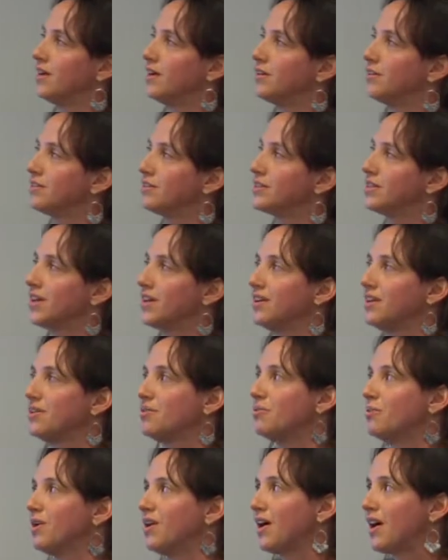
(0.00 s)

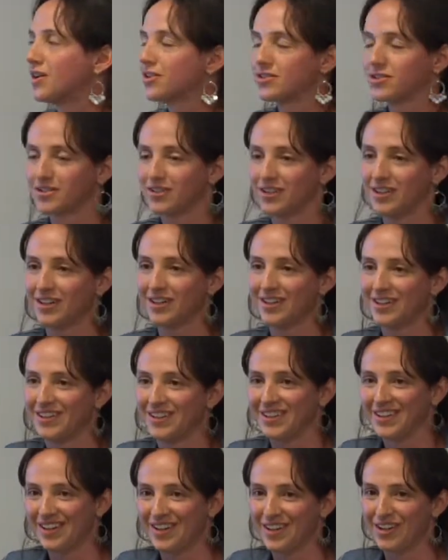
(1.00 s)
understanding what actually
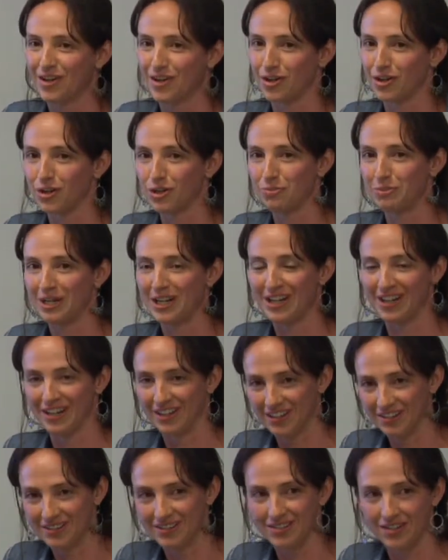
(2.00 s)
an argument
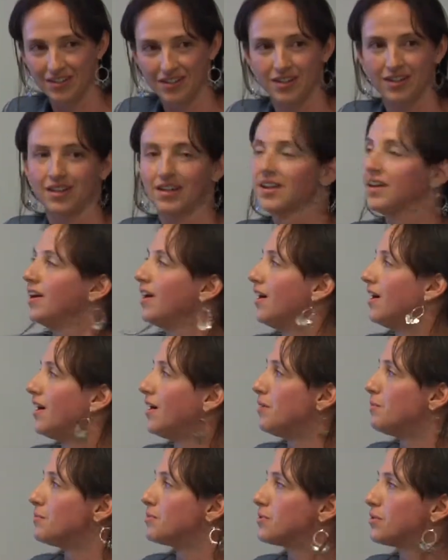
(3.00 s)
is.
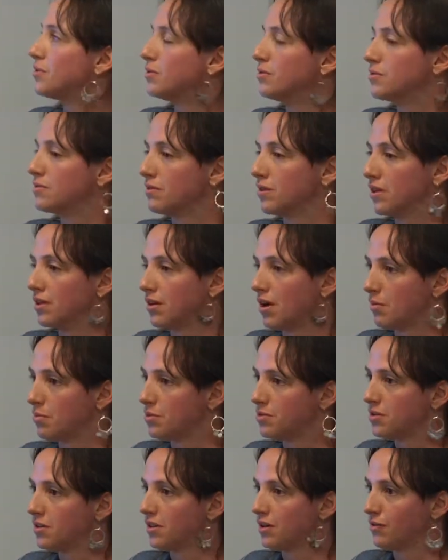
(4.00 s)
So it was really an
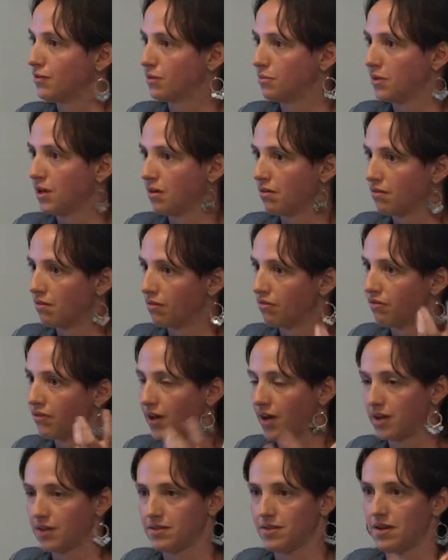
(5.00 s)
opportunity for me to
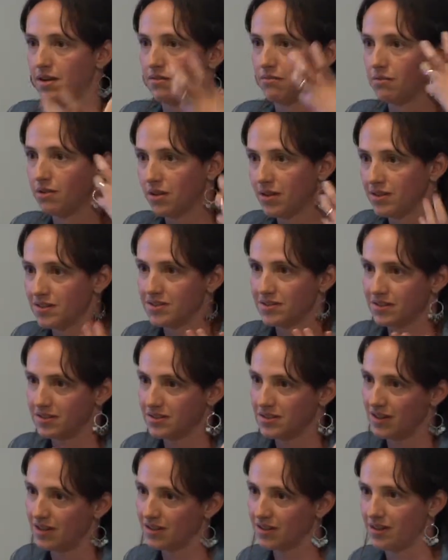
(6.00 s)
reflect on what is this
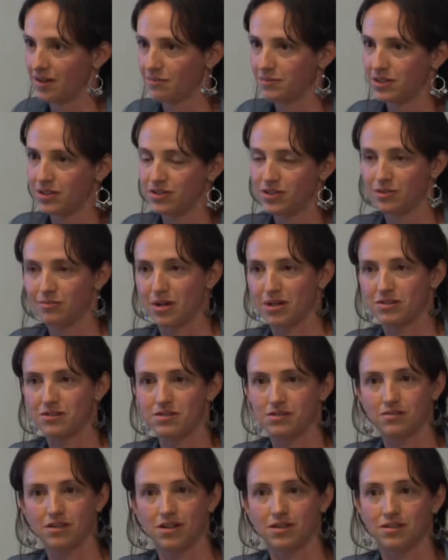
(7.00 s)
thing that I'm teaching my
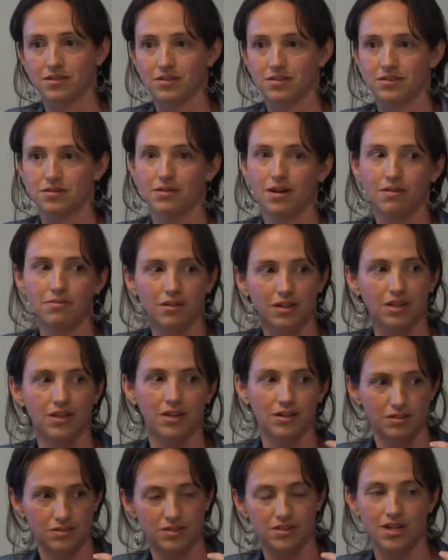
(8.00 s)
students? Do I really
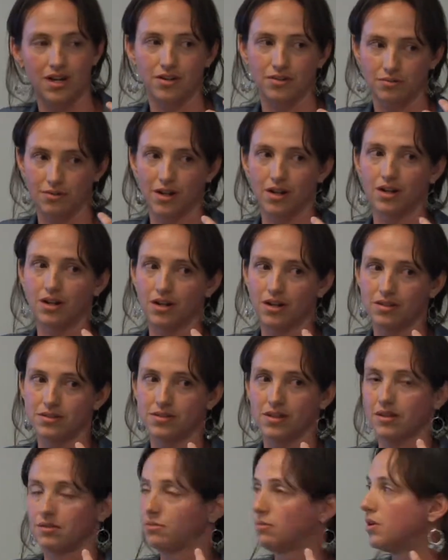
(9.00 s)
understand what it
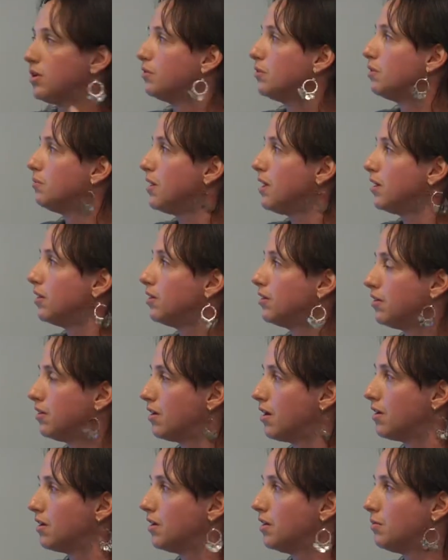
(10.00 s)
is and what would make a good
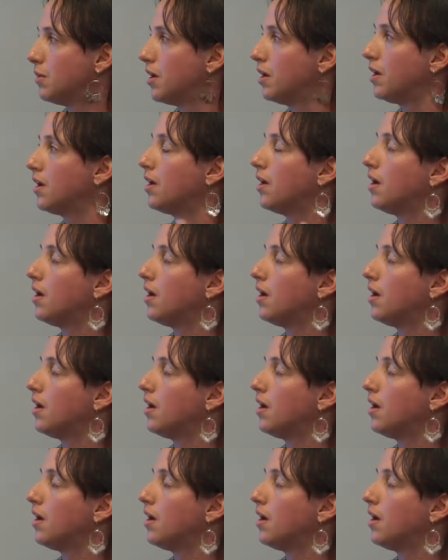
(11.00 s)
argument?